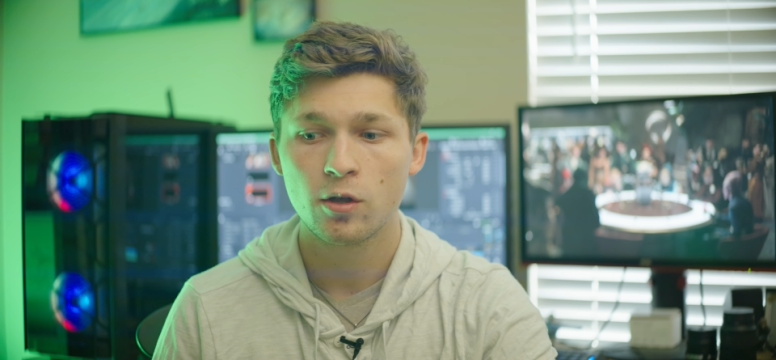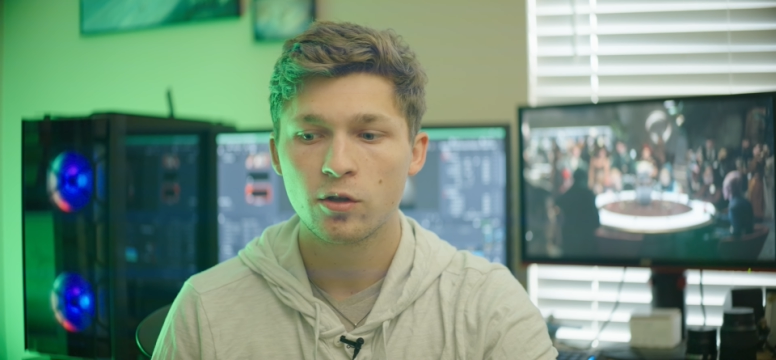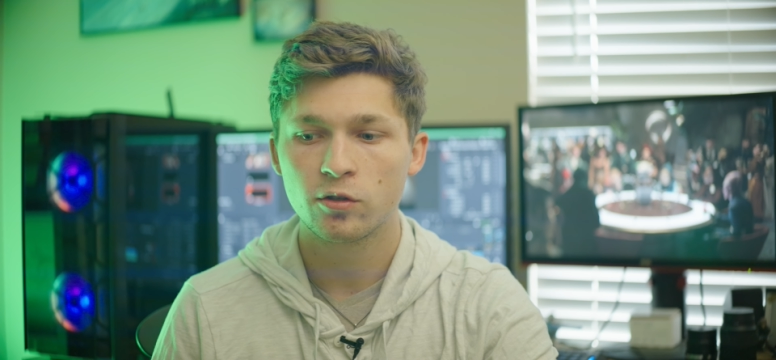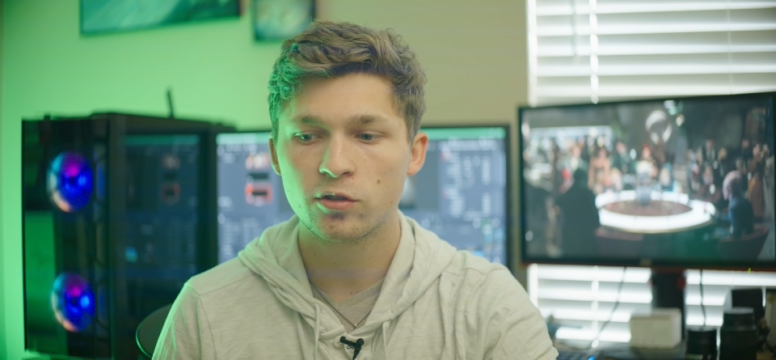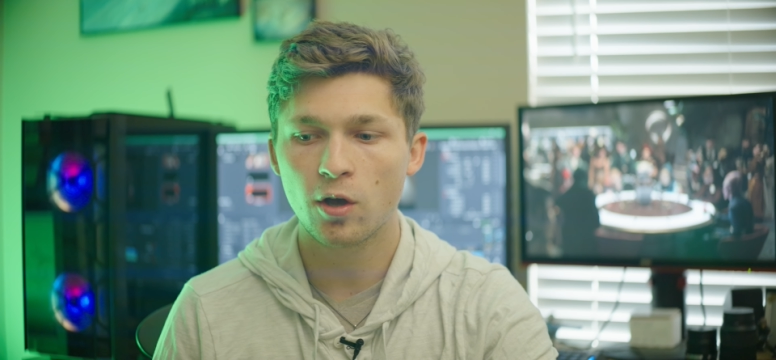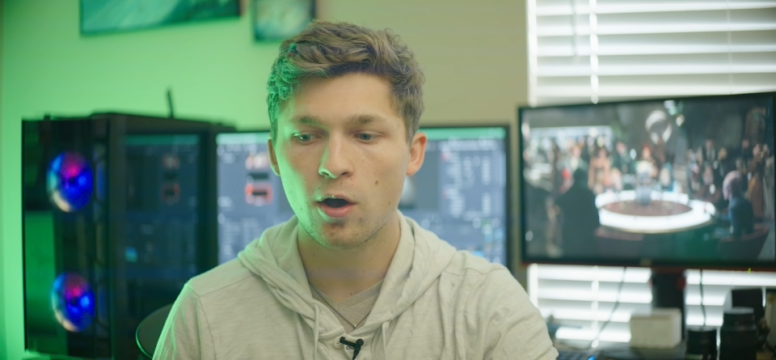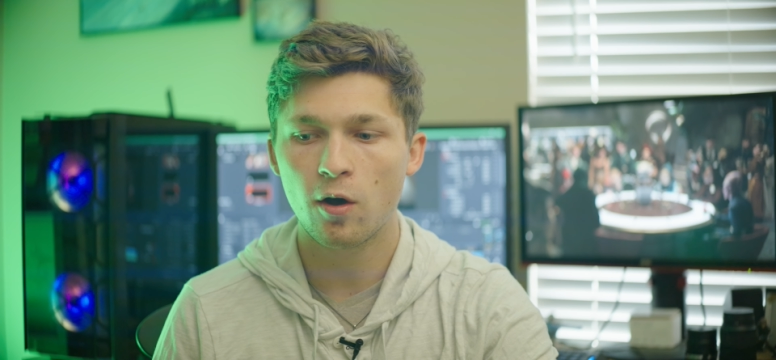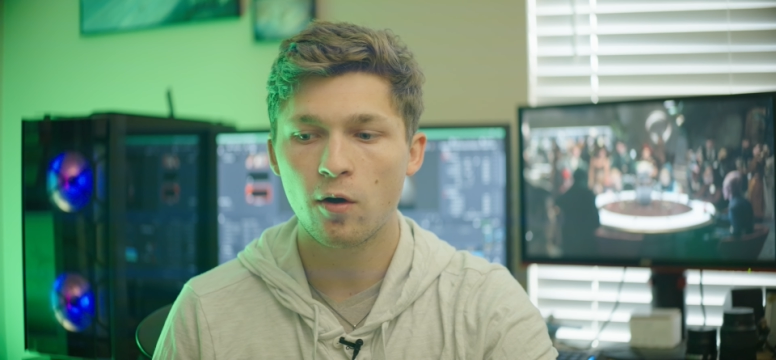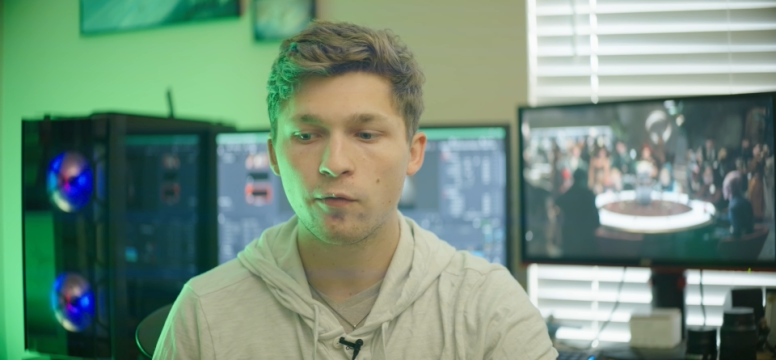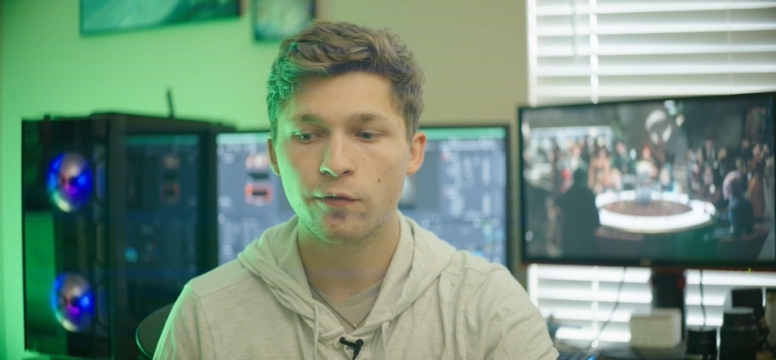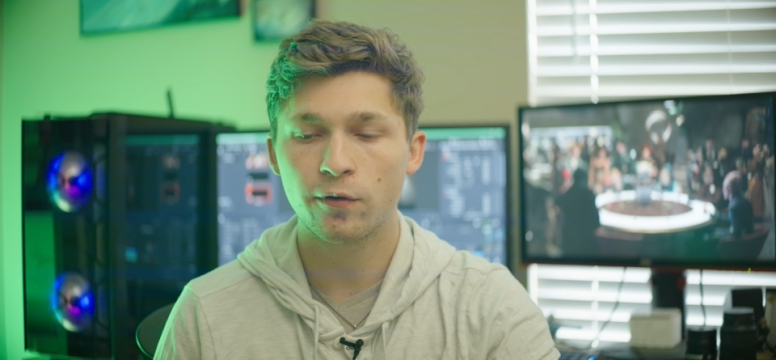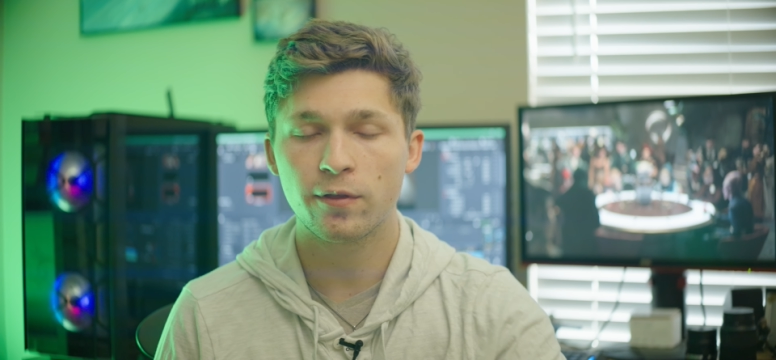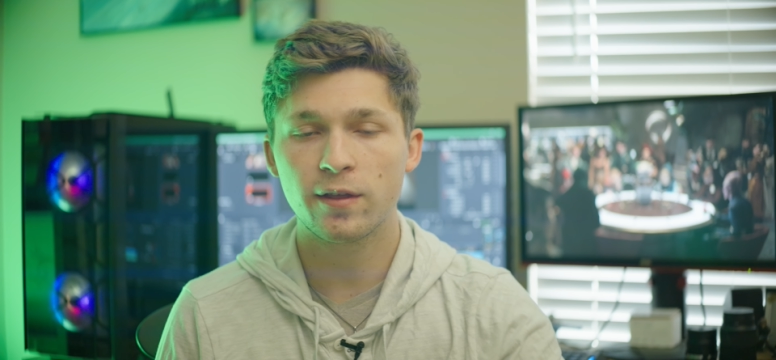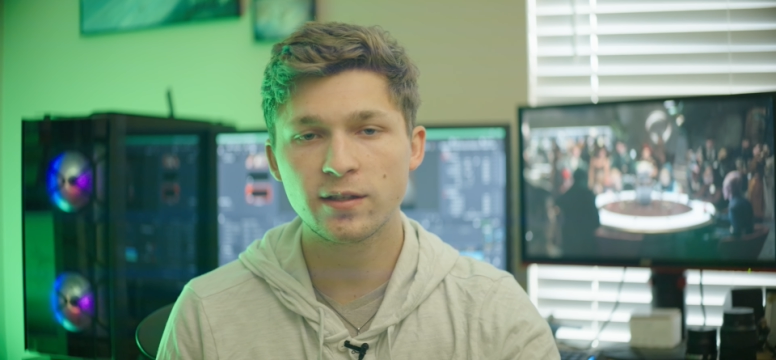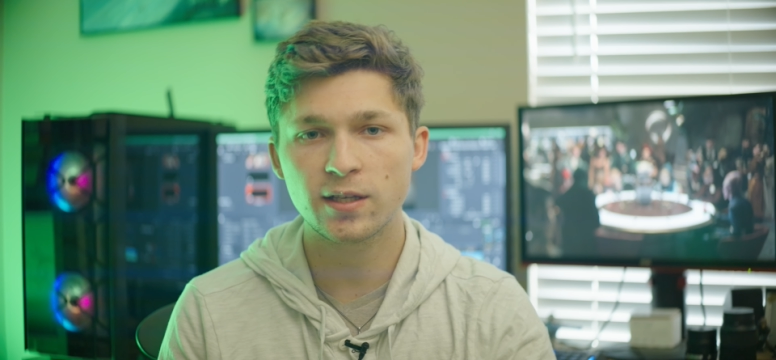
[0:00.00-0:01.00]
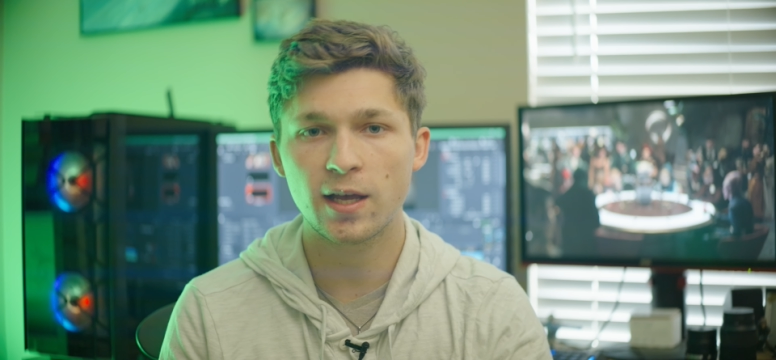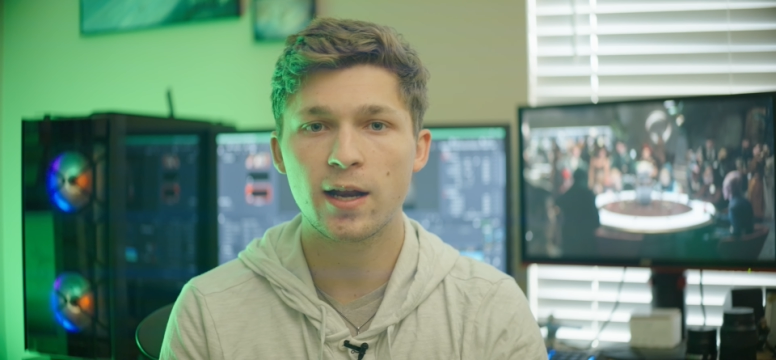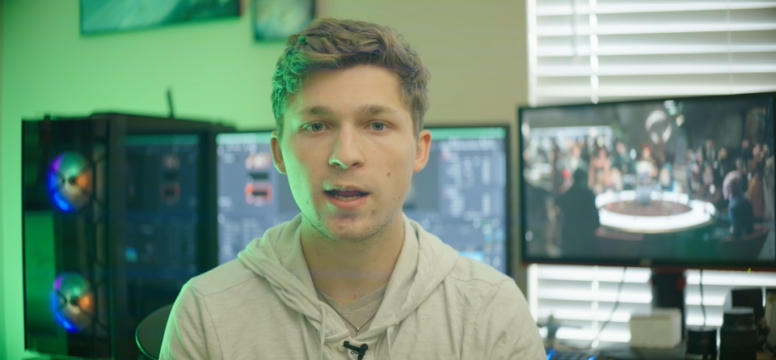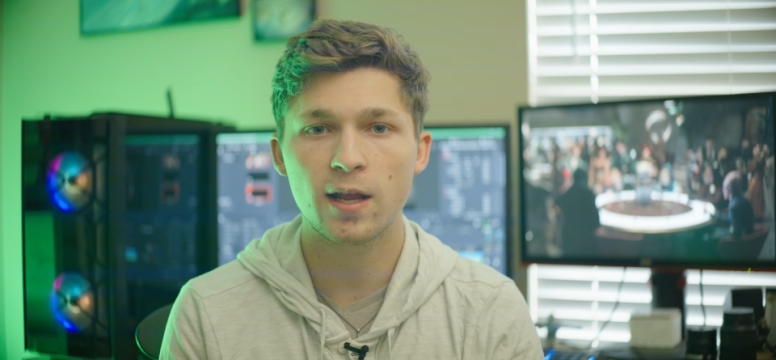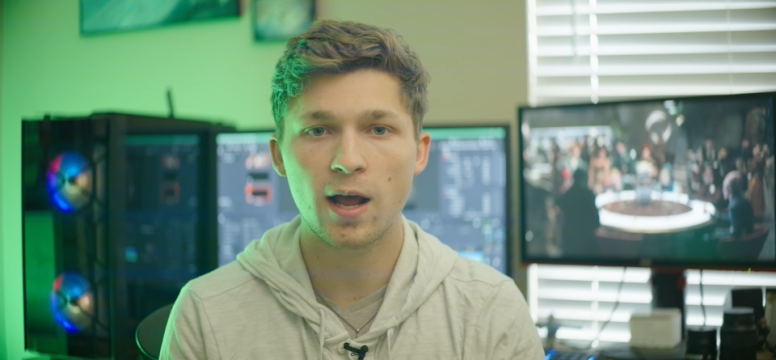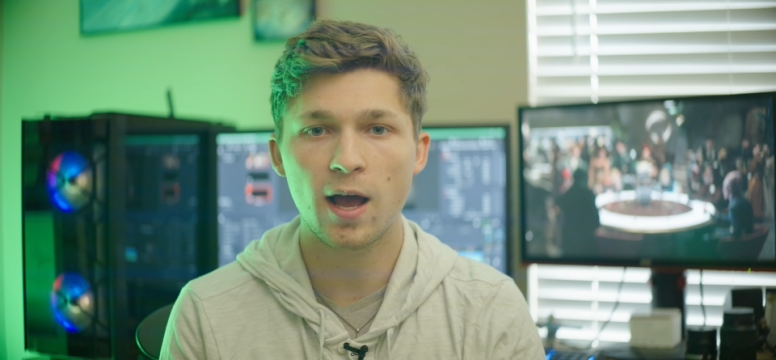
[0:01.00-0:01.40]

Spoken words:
So for this edit,